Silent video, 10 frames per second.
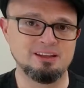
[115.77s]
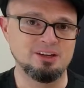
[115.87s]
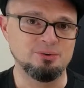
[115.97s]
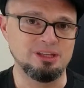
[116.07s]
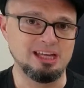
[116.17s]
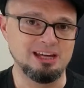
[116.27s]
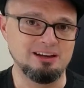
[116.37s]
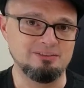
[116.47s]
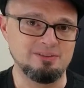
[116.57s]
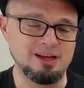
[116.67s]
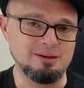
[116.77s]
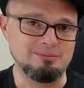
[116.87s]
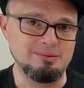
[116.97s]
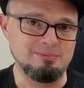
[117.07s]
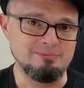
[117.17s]
We have
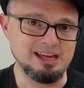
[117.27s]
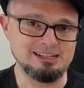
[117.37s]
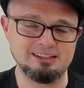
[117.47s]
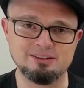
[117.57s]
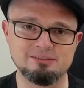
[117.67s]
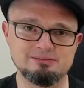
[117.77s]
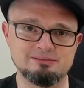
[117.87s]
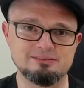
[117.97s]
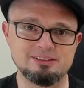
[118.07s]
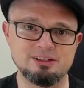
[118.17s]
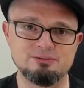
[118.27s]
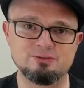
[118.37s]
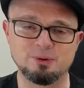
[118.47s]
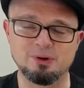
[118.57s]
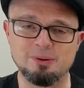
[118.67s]
medio
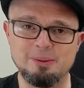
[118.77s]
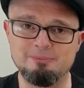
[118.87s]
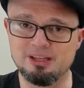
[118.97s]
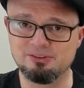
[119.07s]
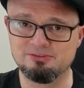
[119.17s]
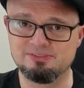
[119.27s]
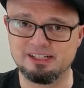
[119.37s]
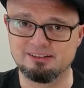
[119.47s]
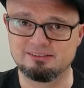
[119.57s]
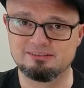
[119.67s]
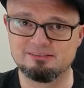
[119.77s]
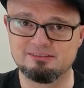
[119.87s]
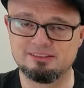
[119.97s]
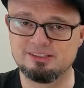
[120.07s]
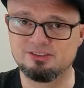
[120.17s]
for middle finger,
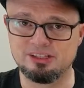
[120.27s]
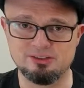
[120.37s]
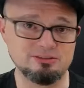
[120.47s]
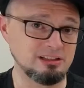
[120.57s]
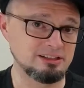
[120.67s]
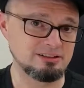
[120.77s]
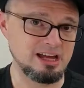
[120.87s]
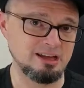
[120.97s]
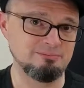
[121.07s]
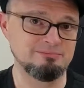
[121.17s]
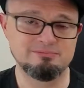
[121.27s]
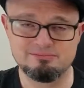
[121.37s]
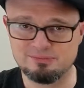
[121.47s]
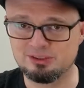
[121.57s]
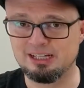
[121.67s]
so they use the letter M,
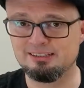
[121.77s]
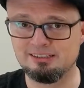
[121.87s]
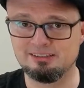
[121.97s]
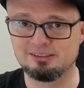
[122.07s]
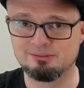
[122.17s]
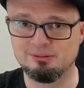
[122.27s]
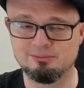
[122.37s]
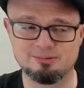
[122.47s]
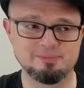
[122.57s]
so that's easy to remember.